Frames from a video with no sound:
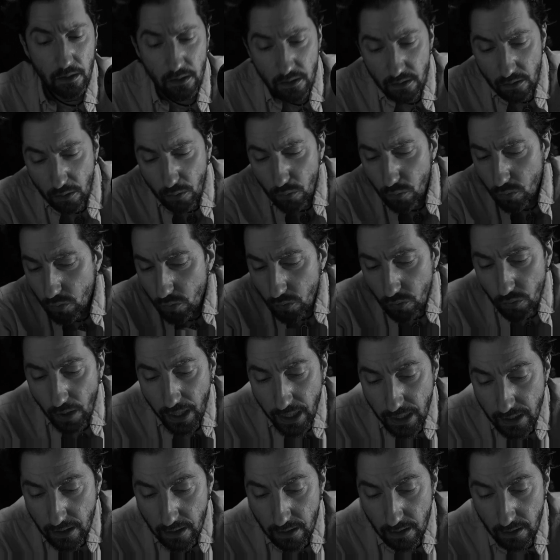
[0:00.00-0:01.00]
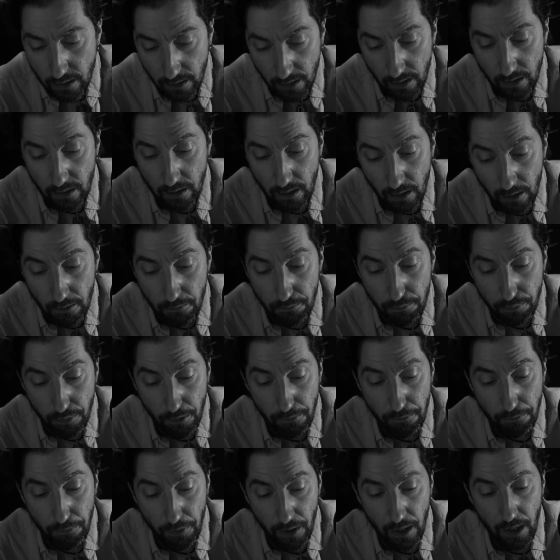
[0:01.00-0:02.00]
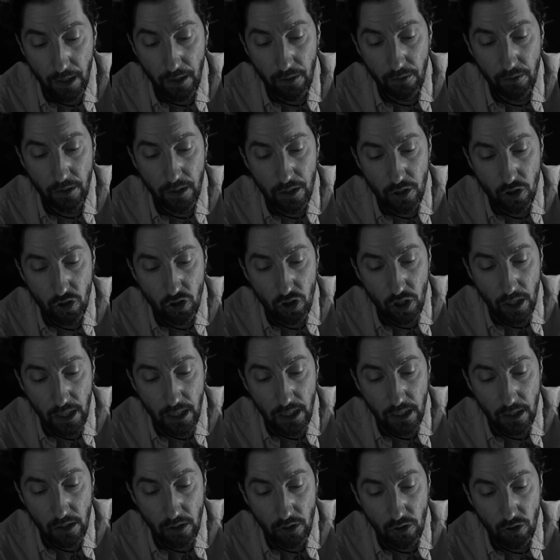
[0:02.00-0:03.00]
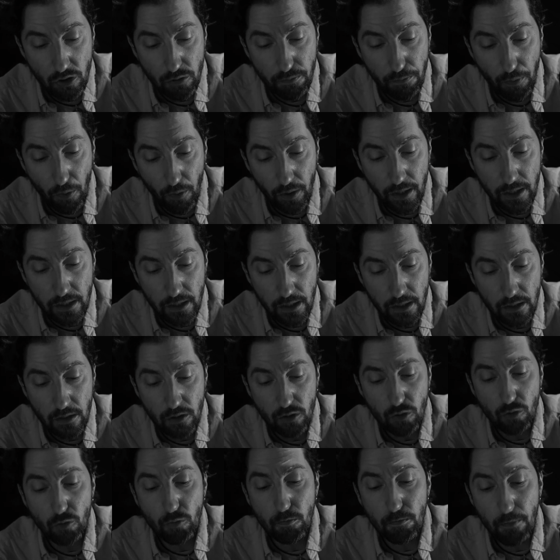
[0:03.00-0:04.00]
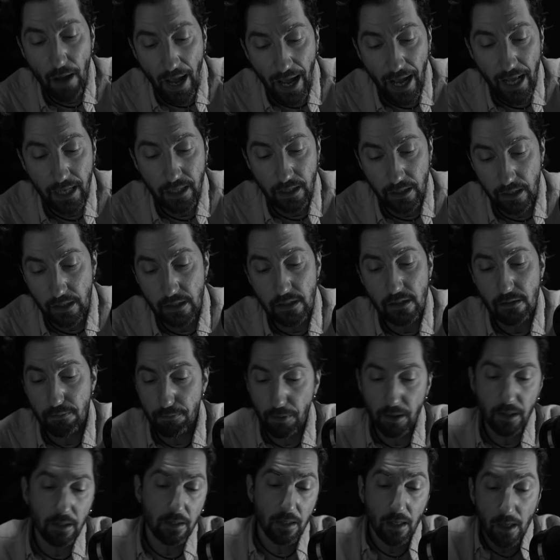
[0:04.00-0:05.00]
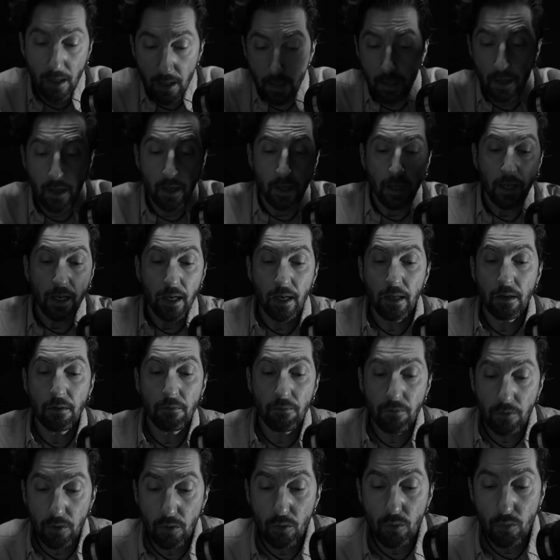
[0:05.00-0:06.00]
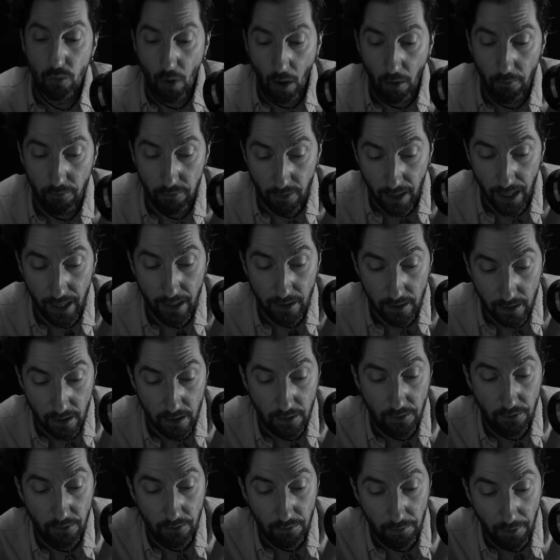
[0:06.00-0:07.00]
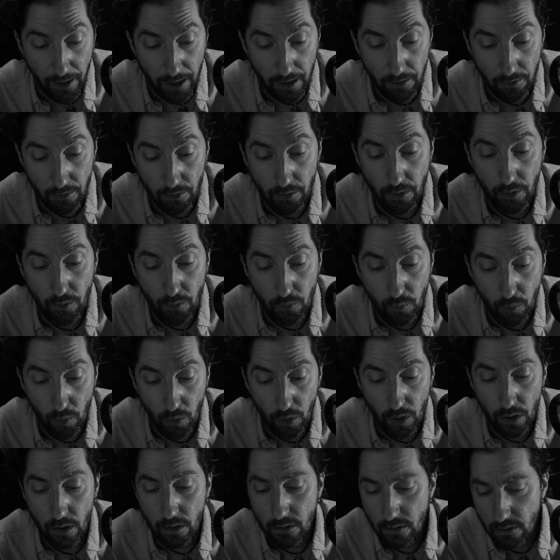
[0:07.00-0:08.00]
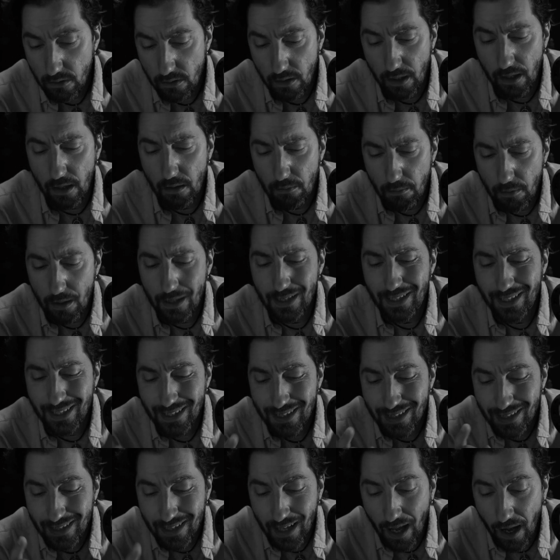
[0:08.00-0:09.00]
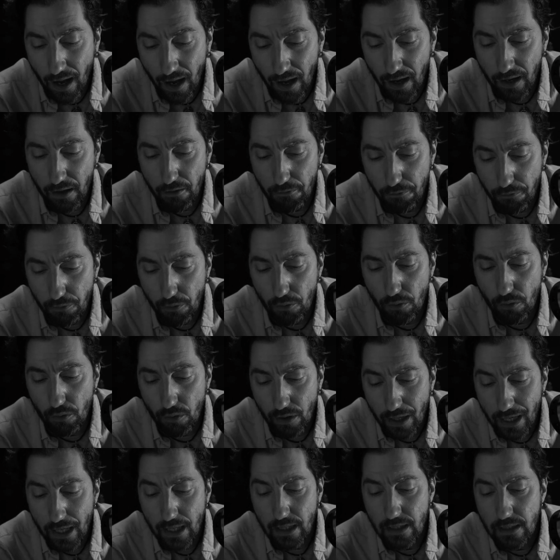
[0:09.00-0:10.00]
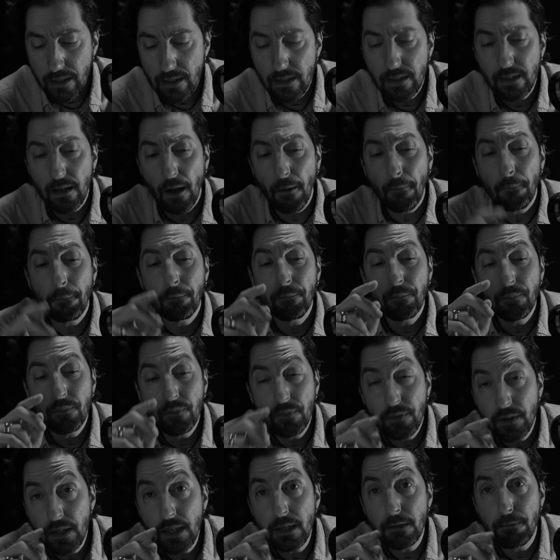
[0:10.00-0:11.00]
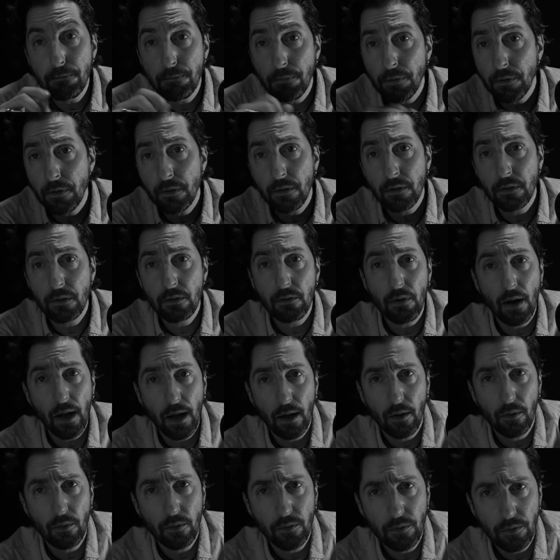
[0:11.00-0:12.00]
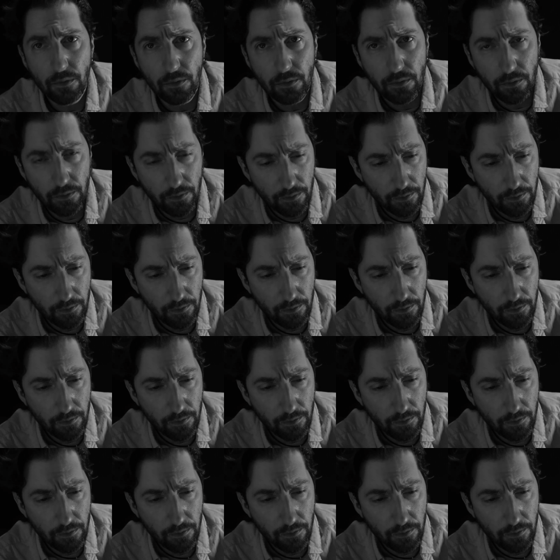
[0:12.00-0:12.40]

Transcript: So great and unprepared a change pointed to madness, but in view of Lanyon's manner and words, there must lie for it some deeper ground.